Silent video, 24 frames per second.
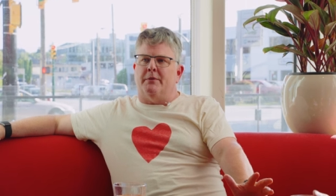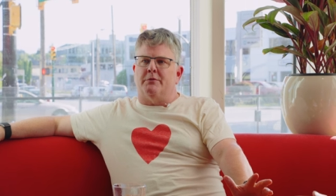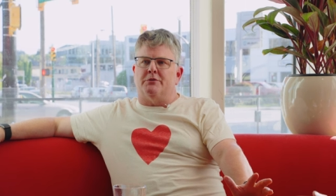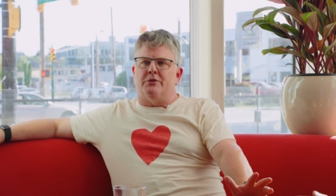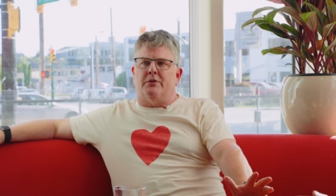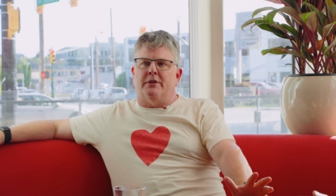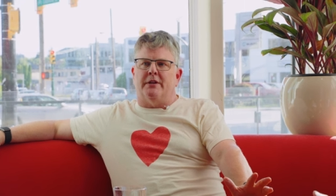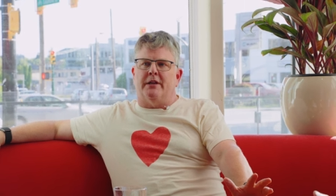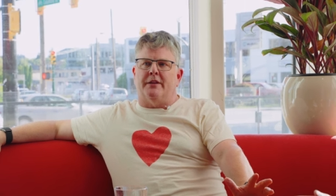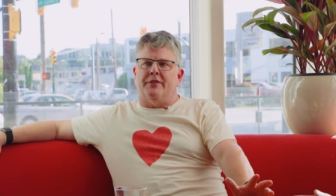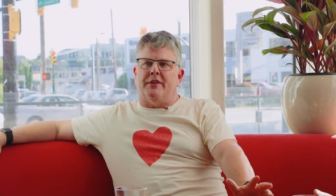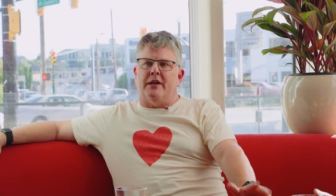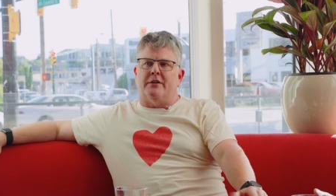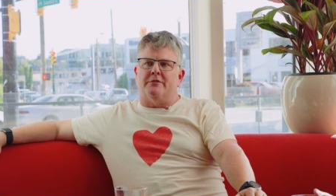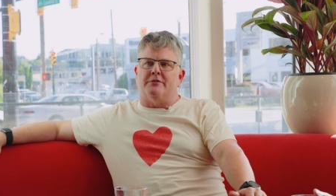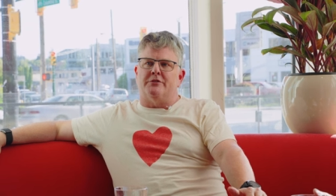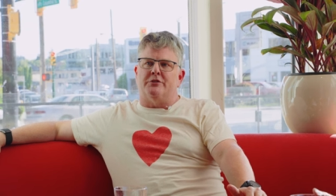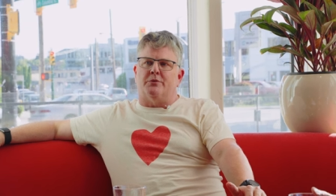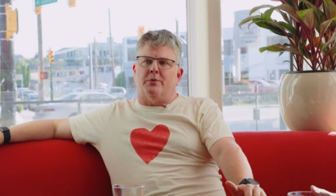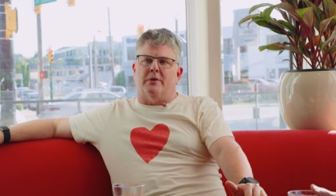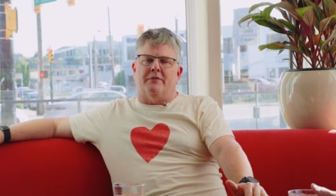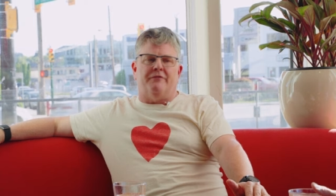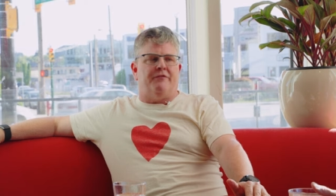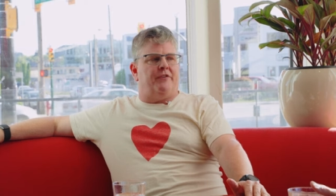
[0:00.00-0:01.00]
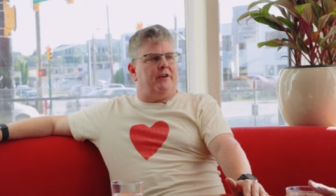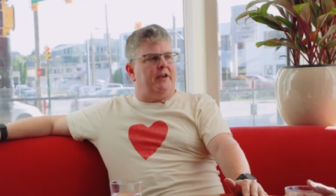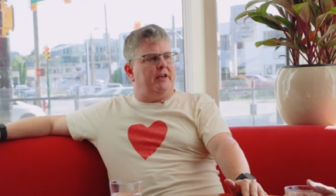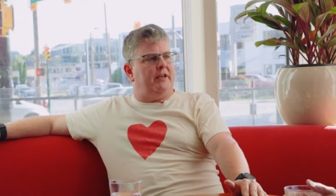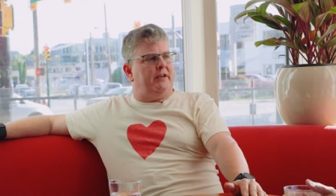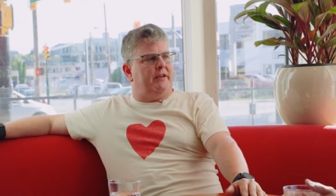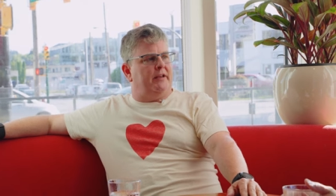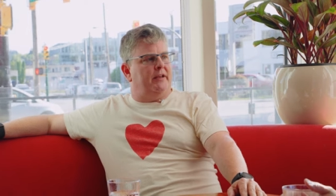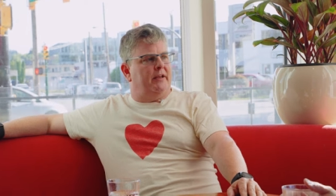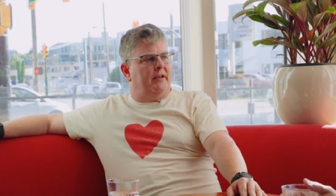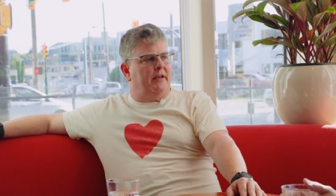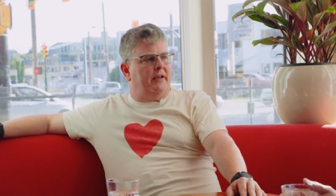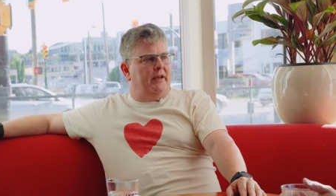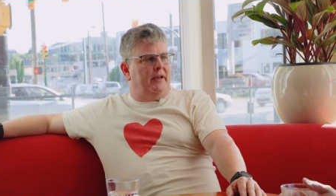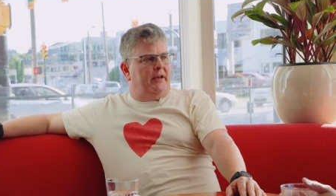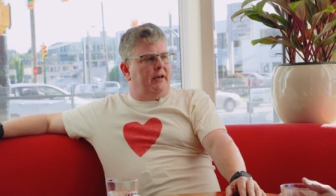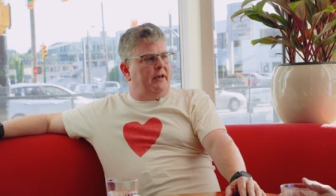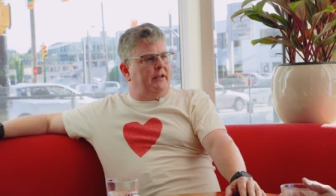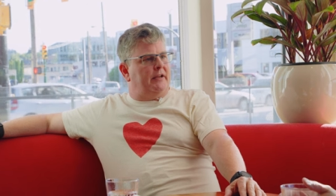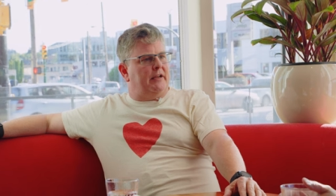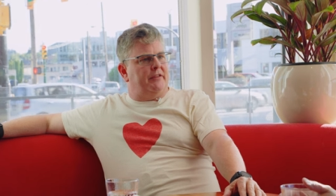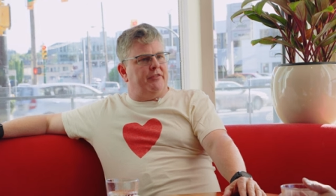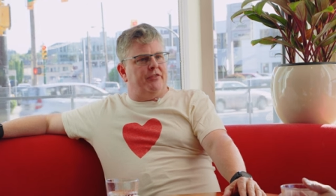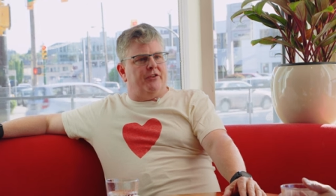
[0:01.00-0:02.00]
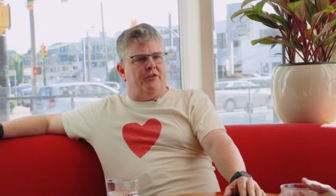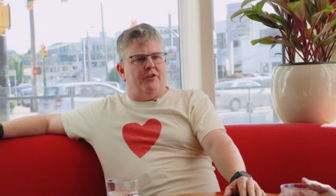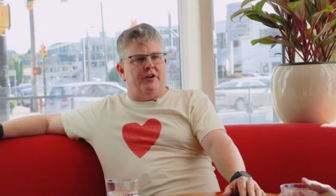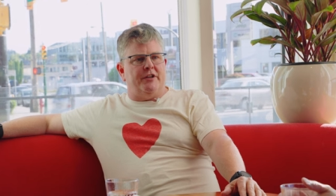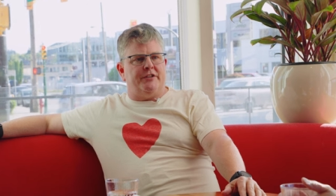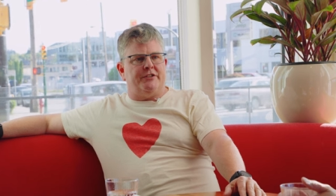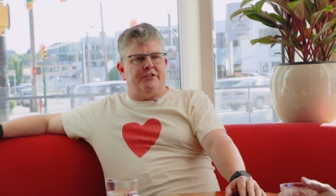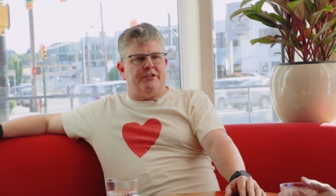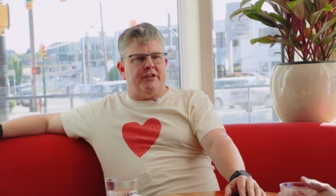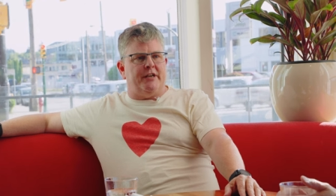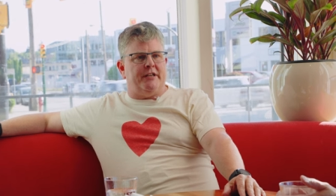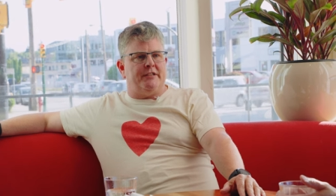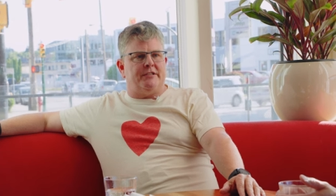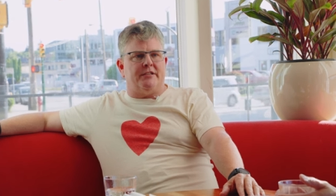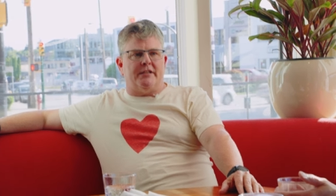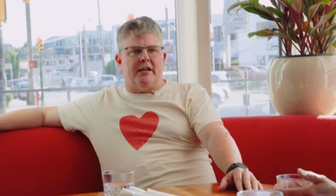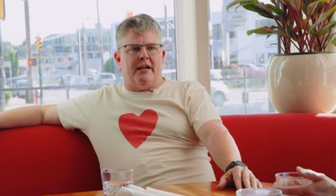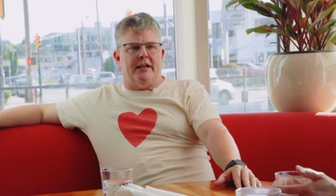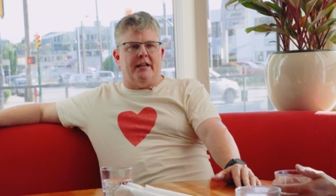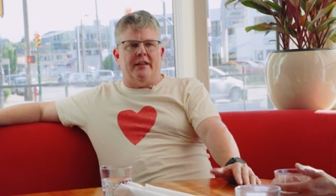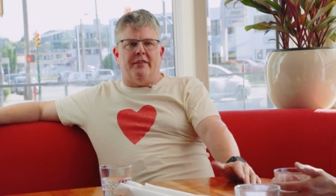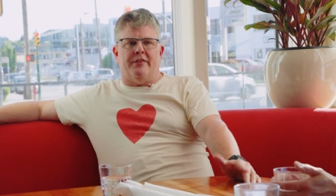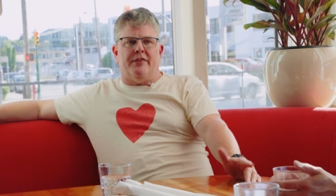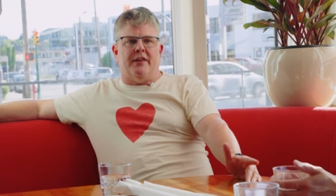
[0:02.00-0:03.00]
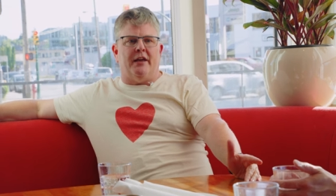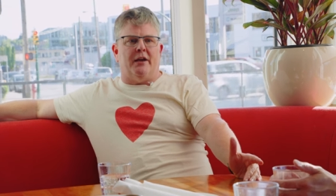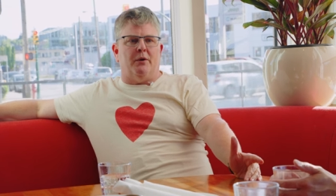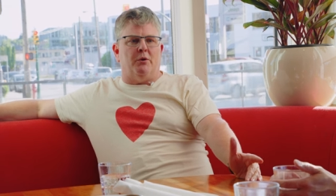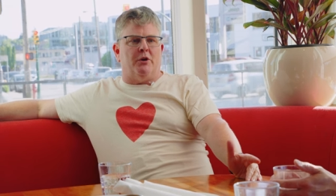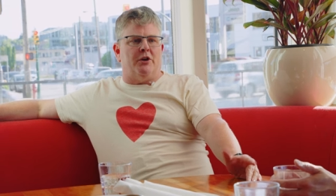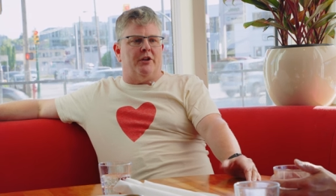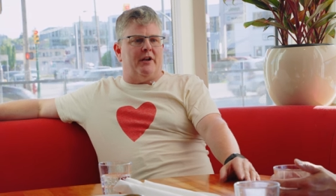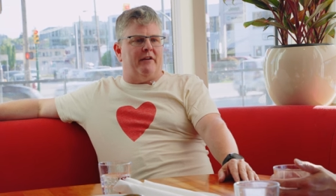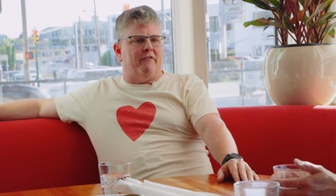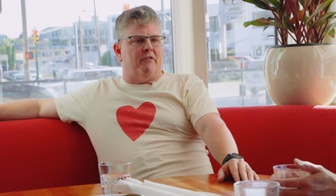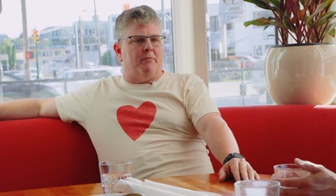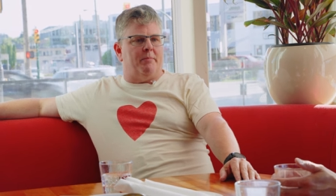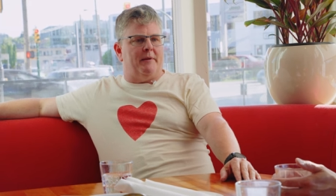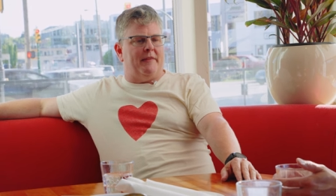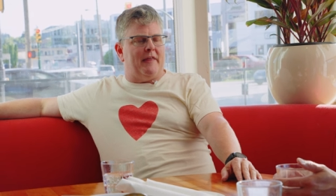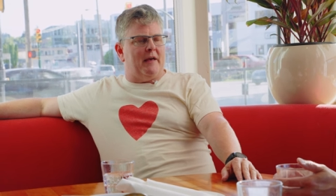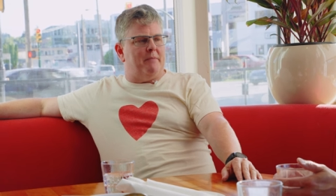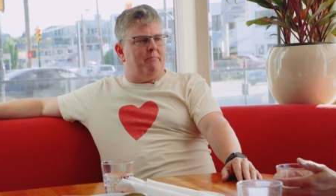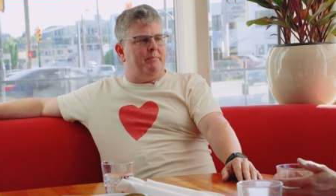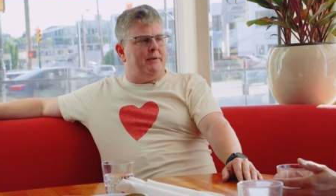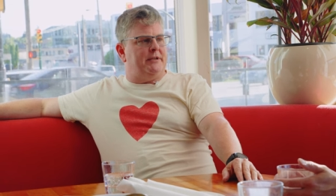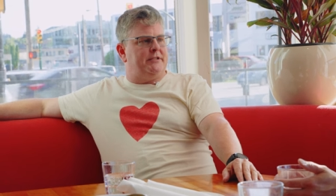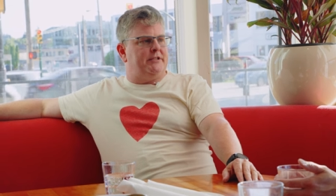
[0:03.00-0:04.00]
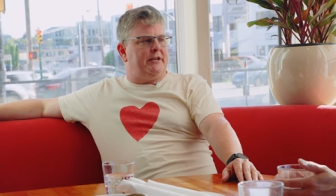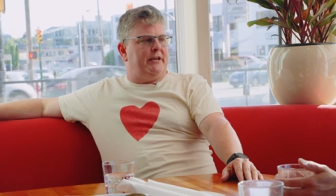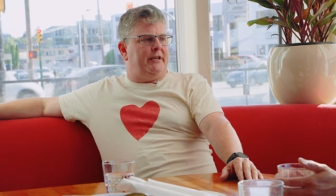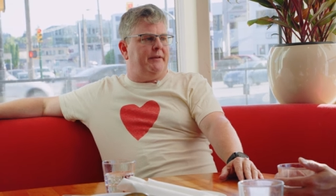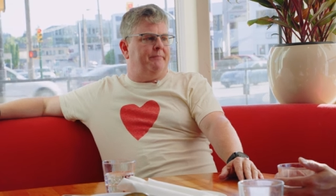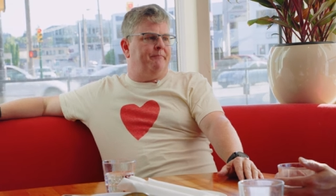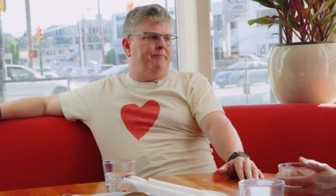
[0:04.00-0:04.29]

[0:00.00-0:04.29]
It was only a thousand square feet. It had thirty seats, and I didn't think it could ever be that busy.